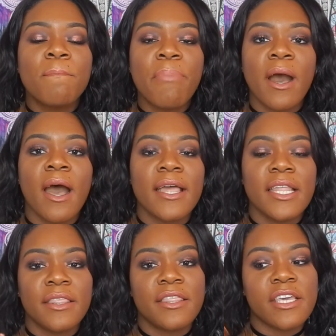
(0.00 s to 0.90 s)

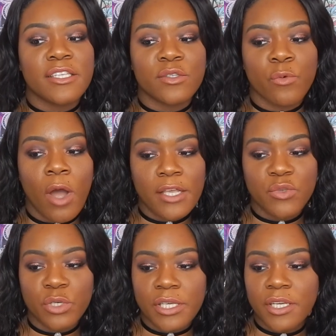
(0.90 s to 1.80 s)
But this was
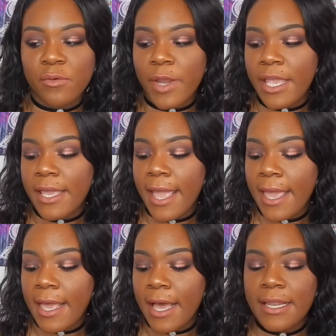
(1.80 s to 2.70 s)
really great
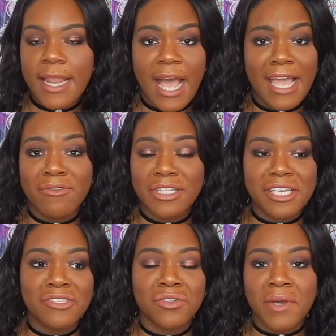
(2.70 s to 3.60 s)
and I
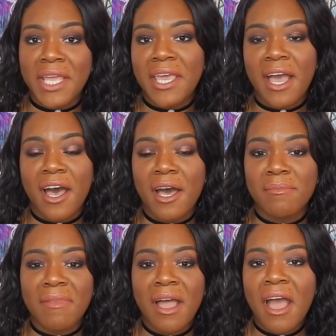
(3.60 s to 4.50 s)
really enjoy it.
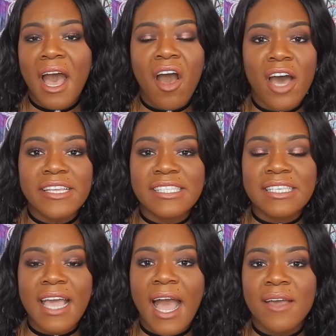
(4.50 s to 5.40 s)

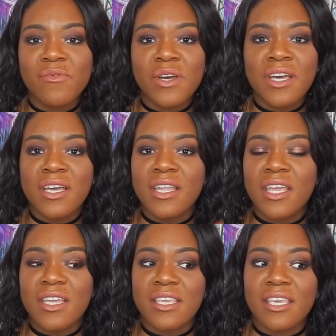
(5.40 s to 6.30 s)
Honestly, I
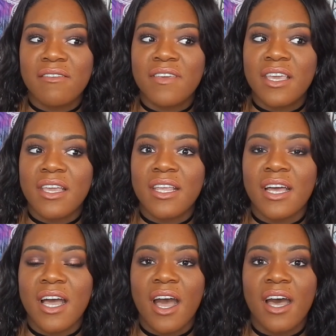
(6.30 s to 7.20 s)
would give it
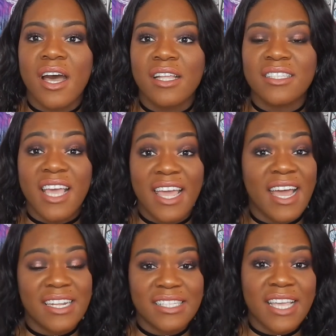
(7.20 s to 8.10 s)
a 10
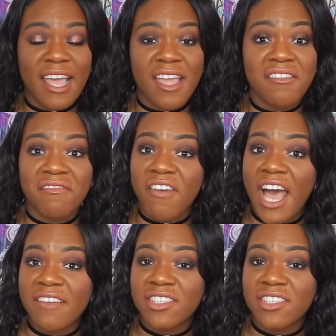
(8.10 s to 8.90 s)
out of 10, 5